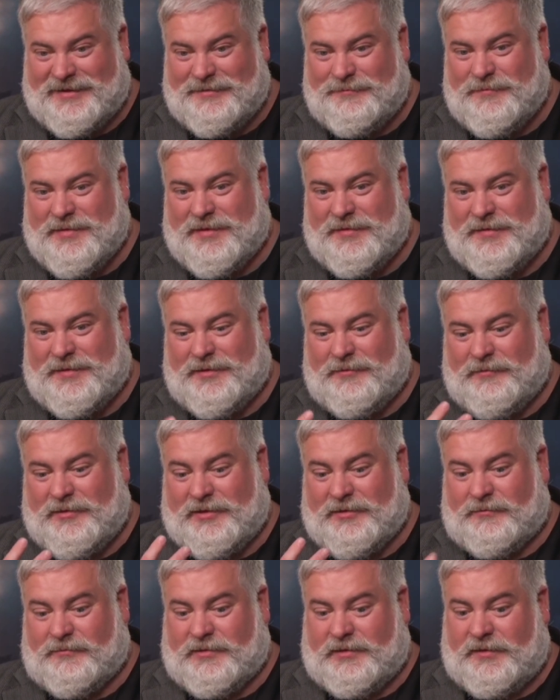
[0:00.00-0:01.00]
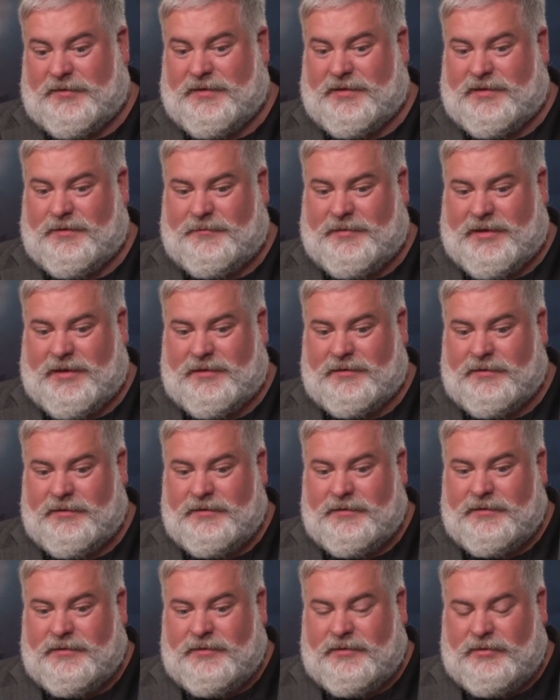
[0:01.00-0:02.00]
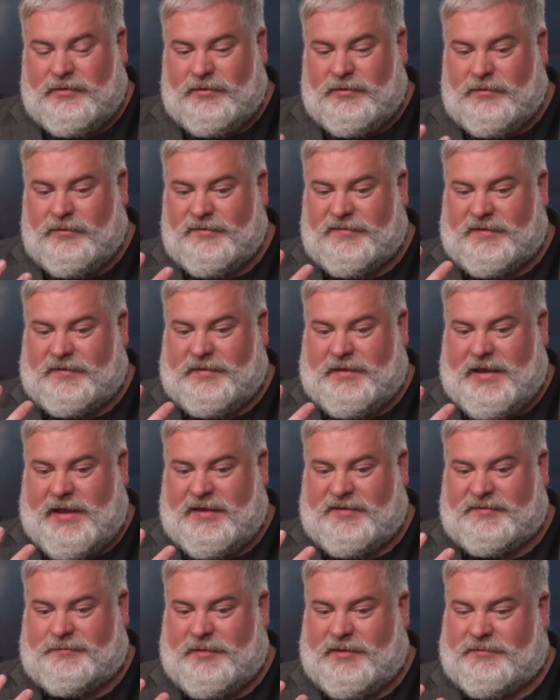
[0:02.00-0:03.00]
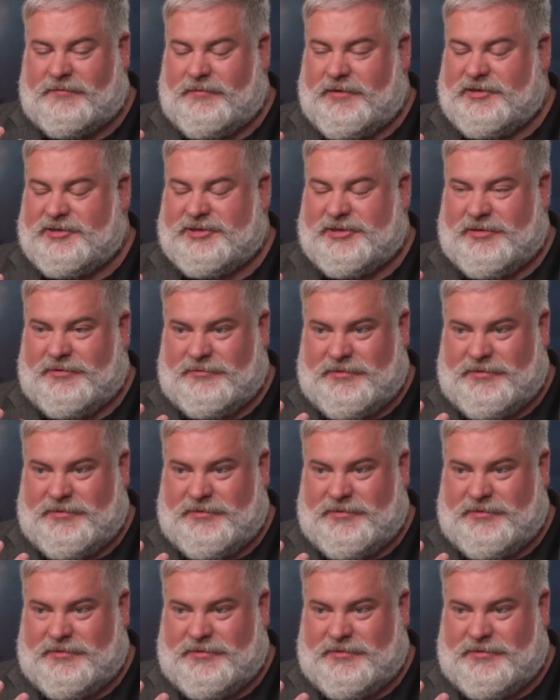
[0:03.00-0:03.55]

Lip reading: it meant that we could really think about using the aspect ratio